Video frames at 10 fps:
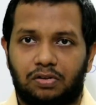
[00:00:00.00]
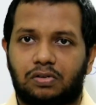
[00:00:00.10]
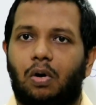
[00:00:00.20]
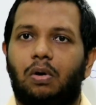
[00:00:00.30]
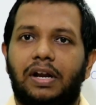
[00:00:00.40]
is
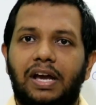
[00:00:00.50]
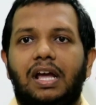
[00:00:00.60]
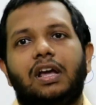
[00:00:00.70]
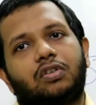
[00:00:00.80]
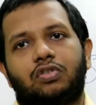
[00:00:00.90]
called
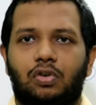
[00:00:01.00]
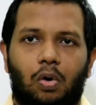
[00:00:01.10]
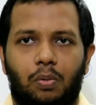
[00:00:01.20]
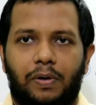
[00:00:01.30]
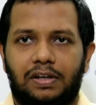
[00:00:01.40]
a
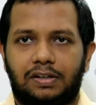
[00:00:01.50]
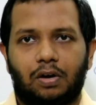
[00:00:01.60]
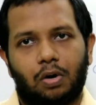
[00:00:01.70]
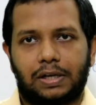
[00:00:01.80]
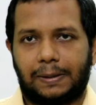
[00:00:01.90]
solvent.
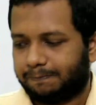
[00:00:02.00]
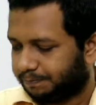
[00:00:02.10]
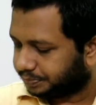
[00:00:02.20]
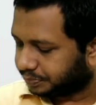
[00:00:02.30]
Okay,